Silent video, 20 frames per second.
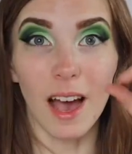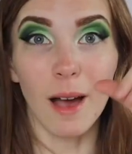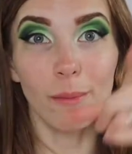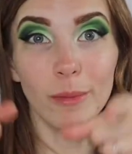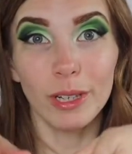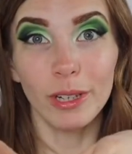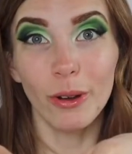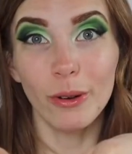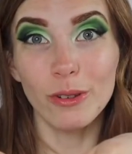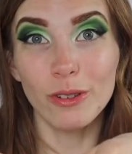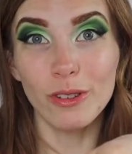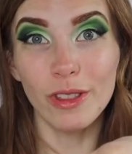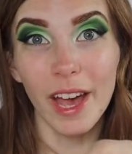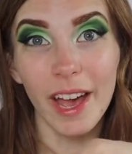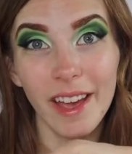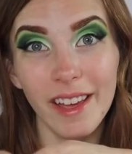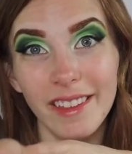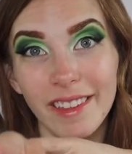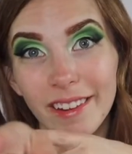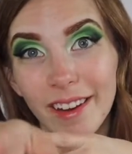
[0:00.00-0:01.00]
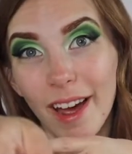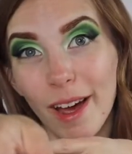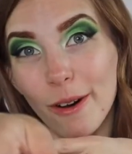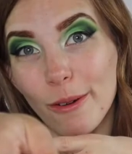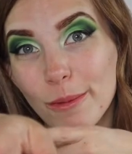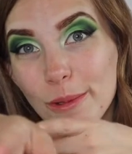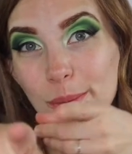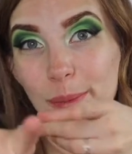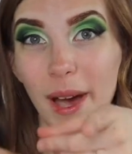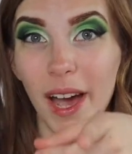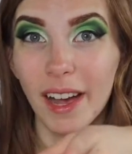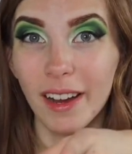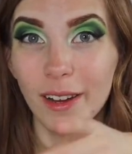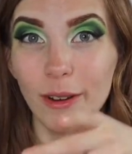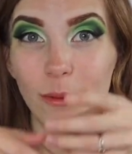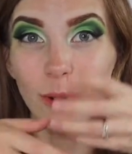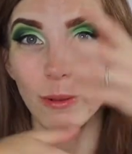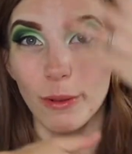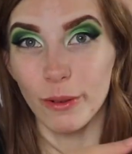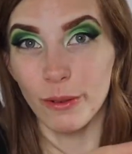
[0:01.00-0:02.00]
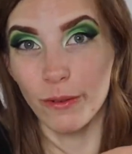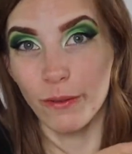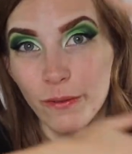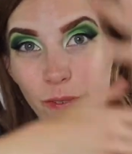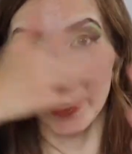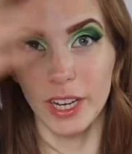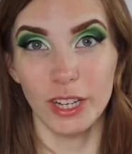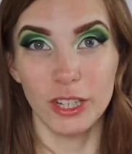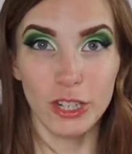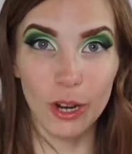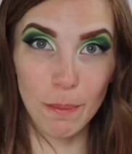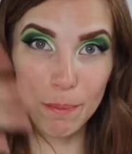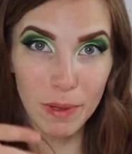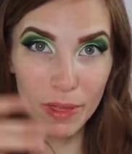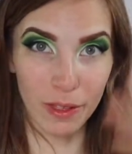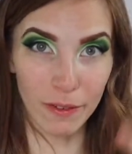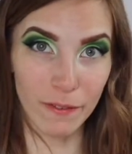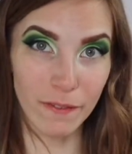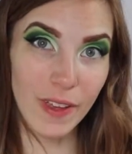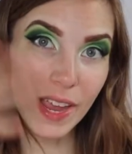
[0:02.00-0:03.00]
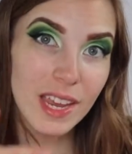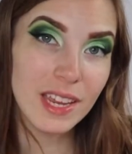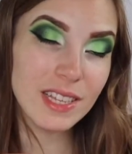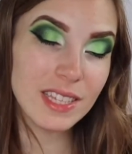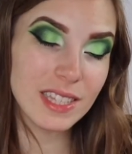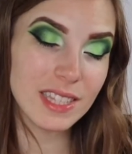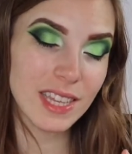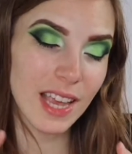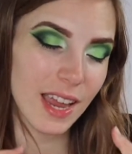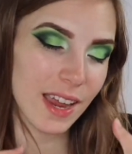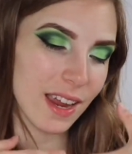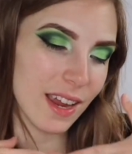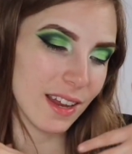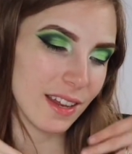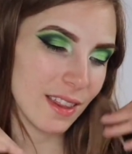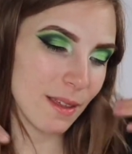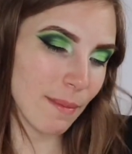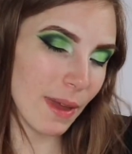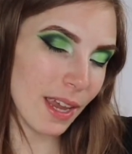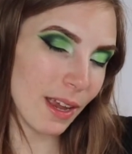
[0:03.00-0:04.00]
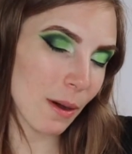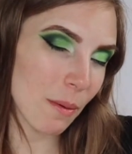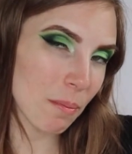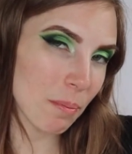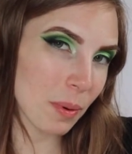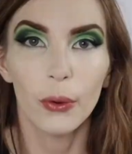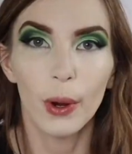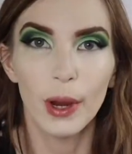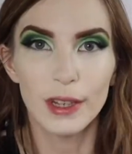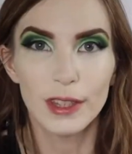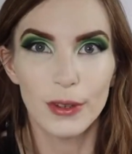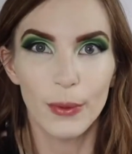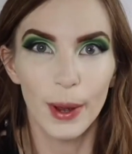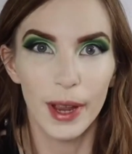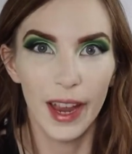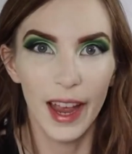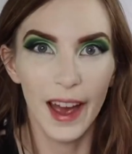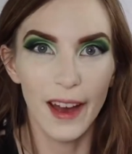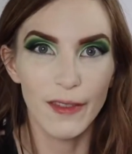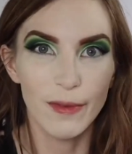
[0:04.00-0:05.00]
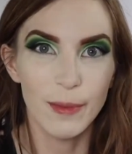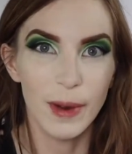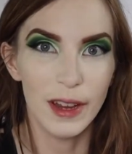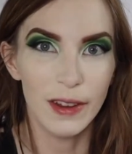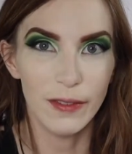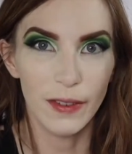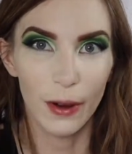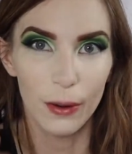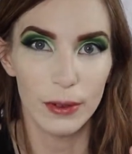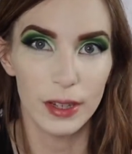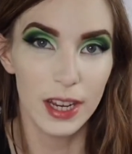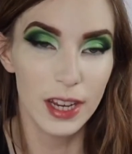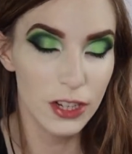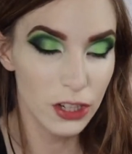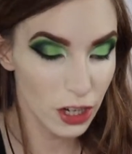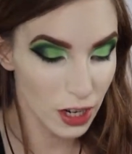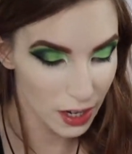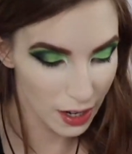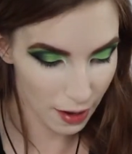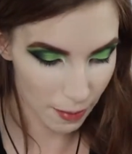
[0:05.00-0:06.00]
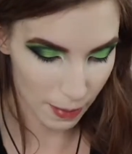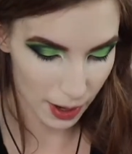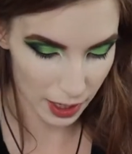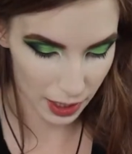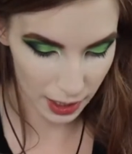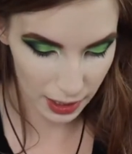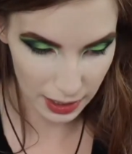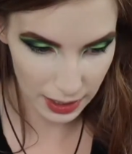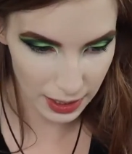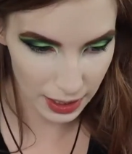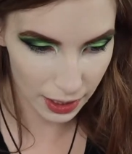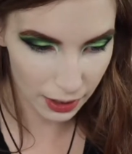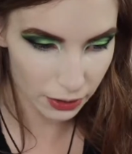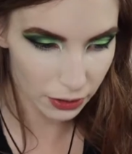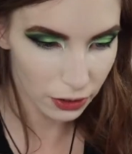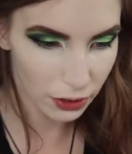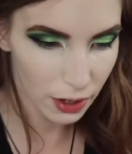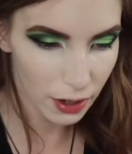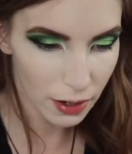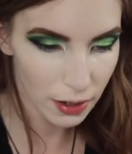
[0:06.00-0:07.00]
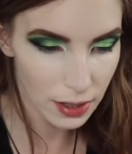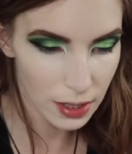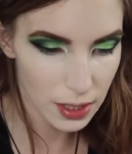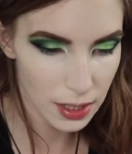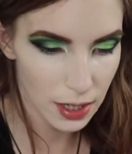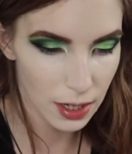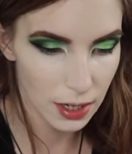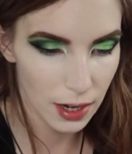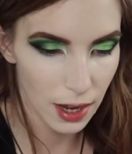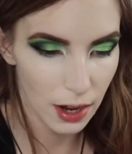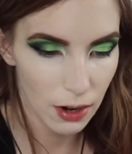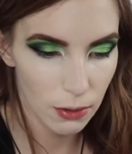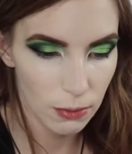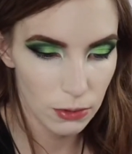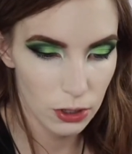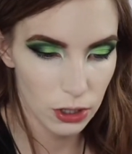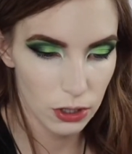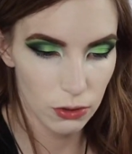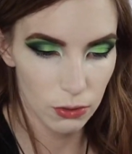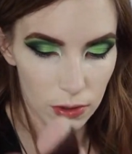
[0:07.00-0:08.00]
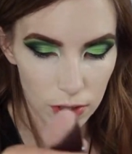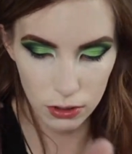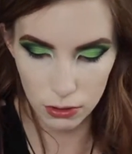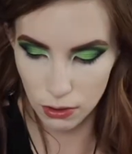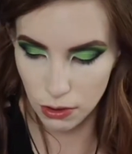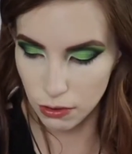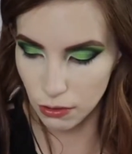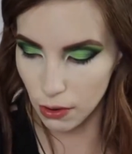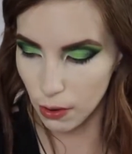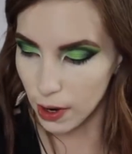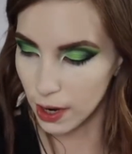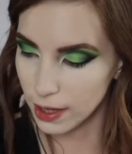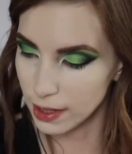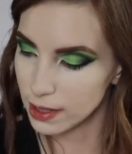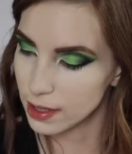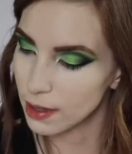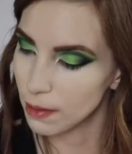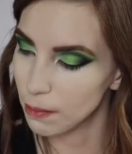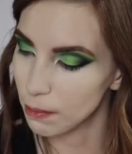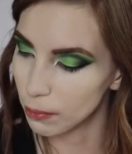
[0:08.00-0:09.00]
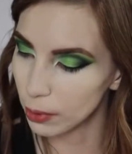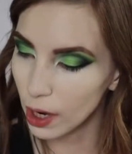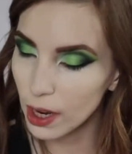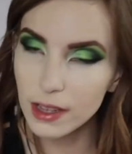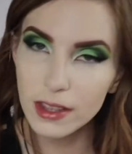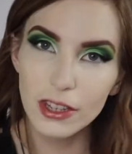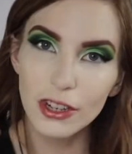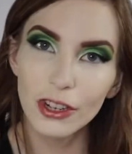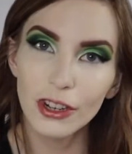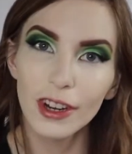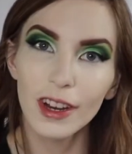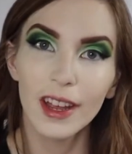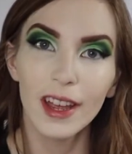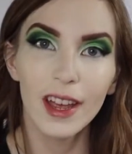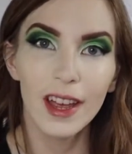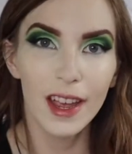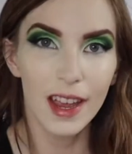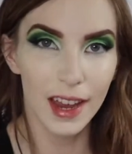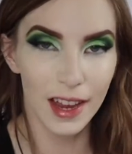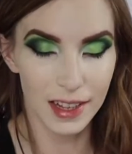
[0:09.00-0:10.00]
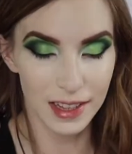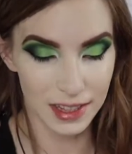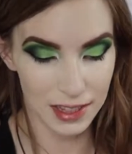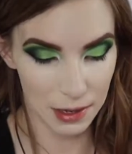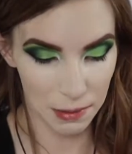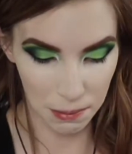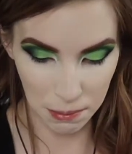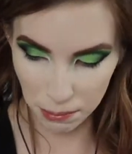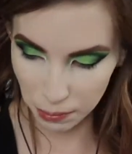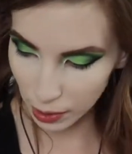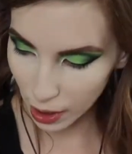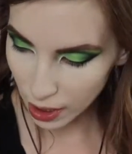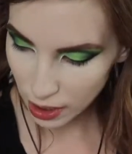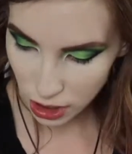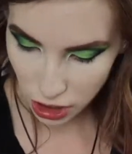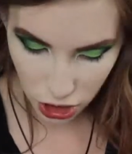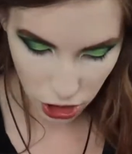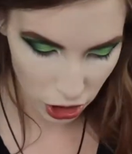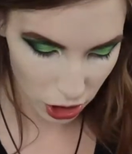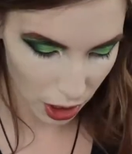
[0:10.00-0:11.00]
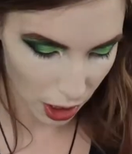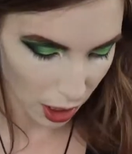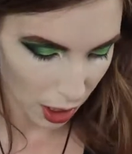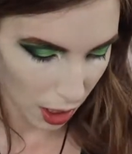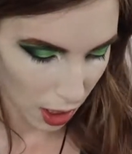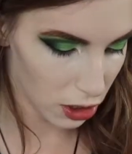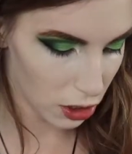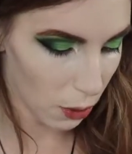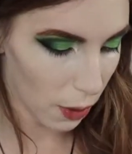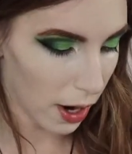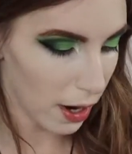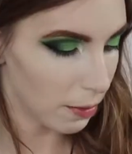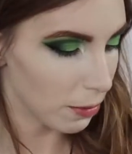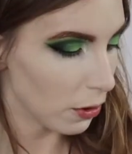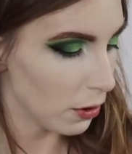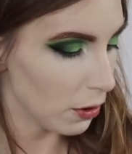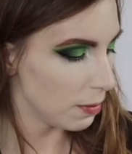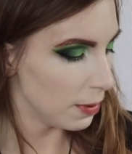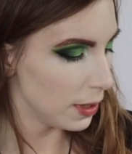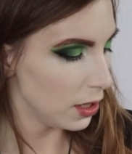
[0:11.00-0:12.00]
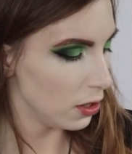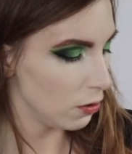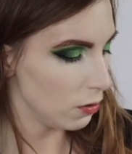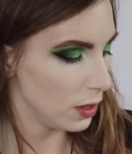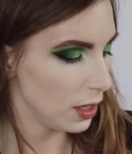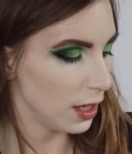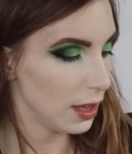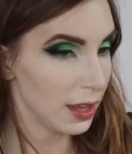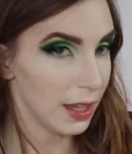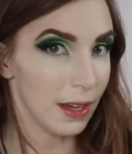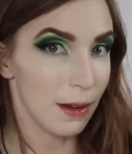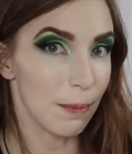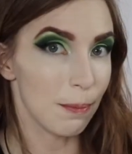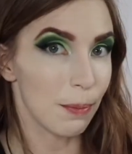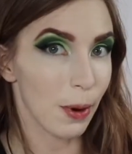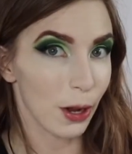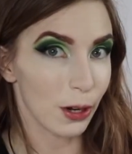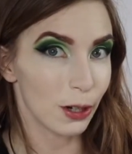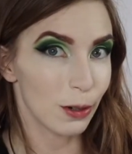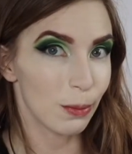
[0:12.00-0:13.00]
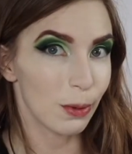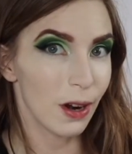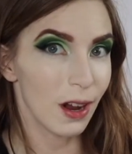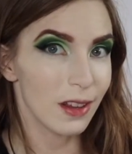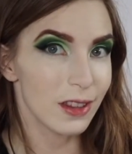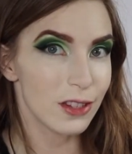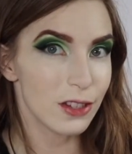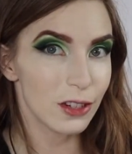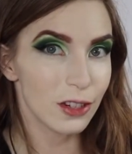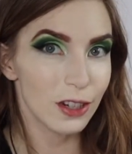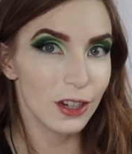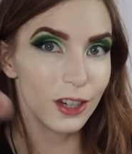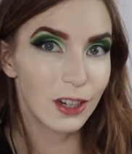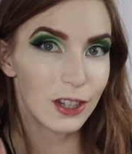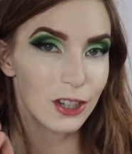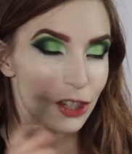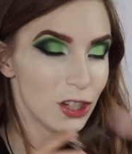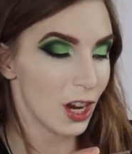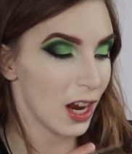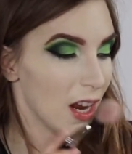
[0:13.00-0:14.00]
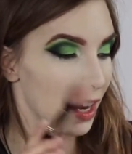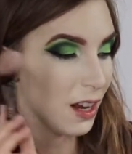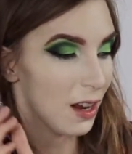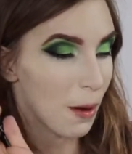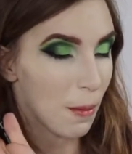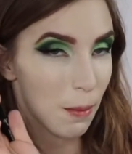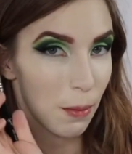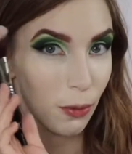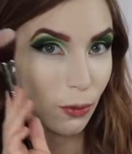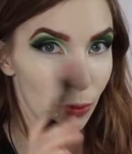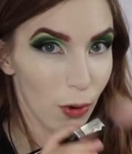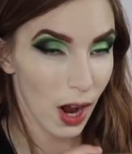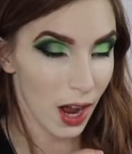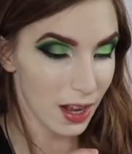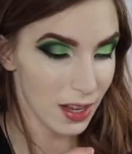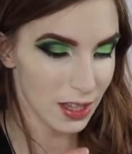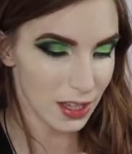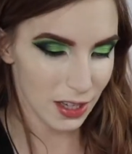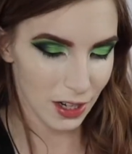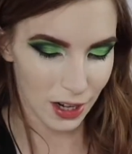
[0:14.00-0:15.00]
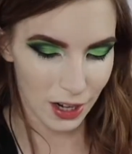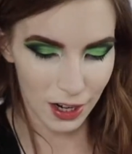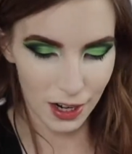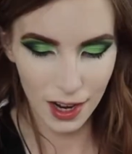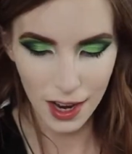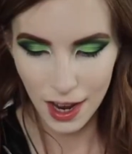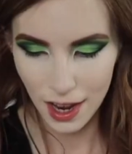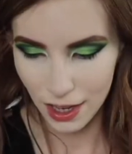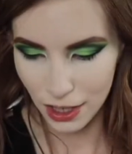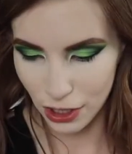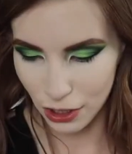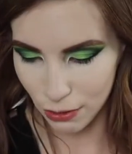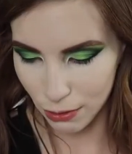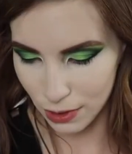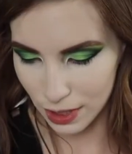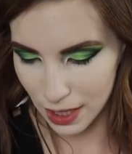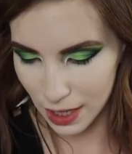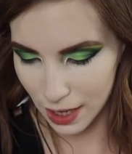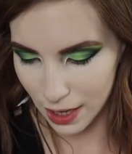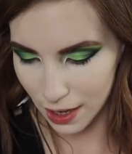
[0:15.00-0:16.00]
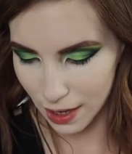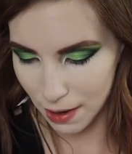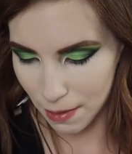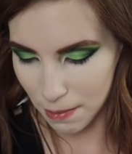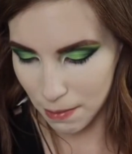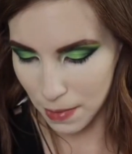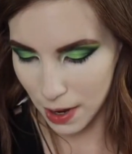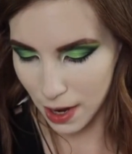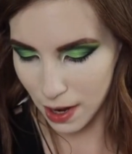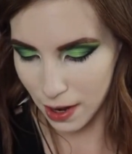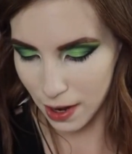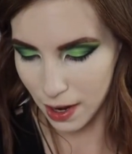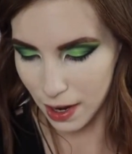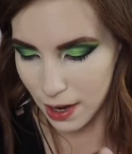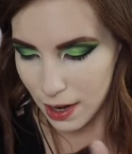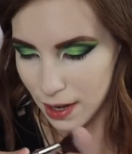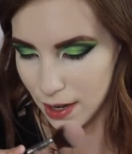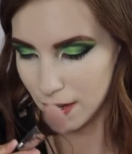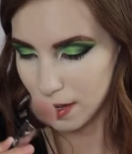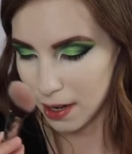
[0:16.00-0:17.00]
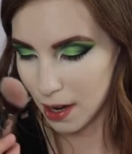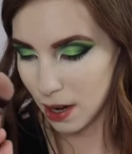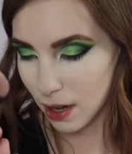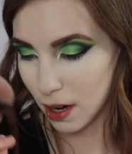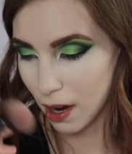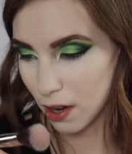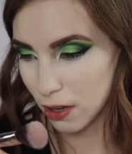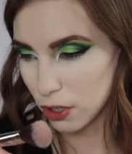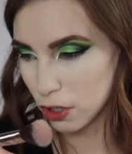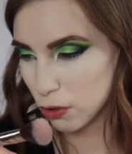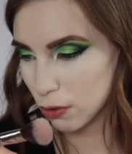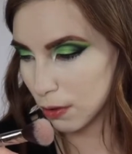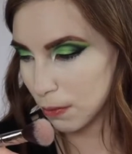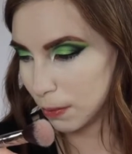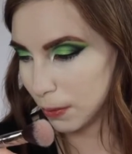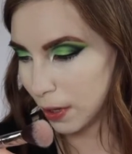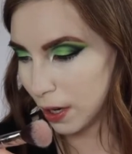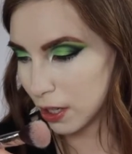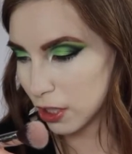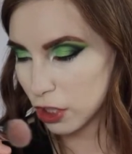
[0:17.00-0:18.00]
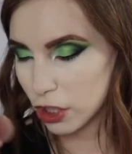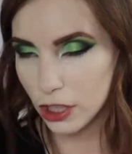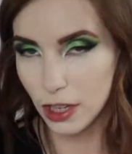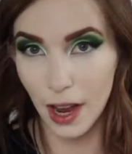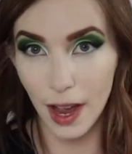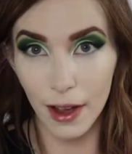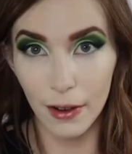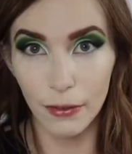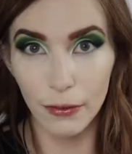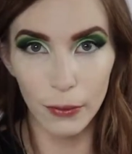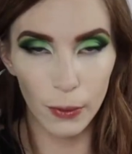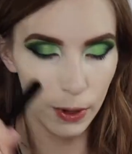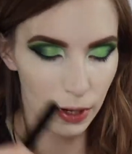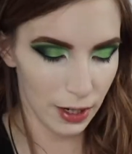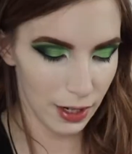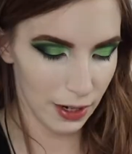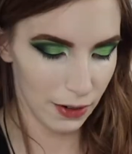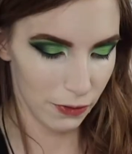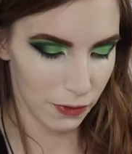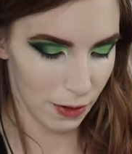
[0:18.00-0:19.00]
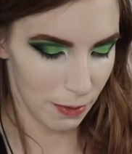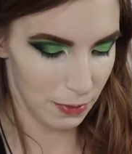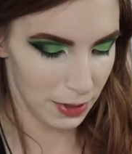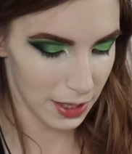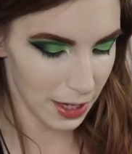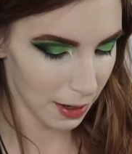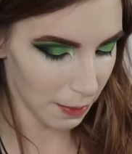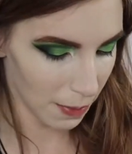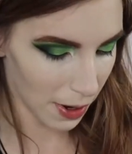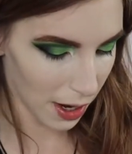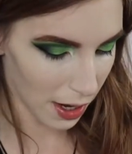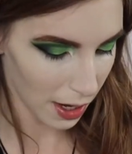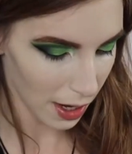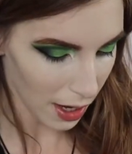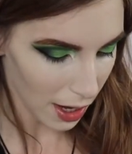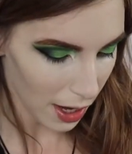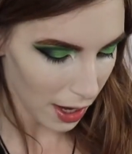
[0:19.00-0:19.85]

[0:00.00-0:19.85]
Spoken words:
I'm gonna go do that and then I'll be back and we will finish up the face and the makeup. Okay, so I have my foundation and my concealer on, so now I'm just going to throw on some bronzer and some blush. So I'm be using the Butter Bronzer shade Bronzer using my contour brush F40 from Sigma.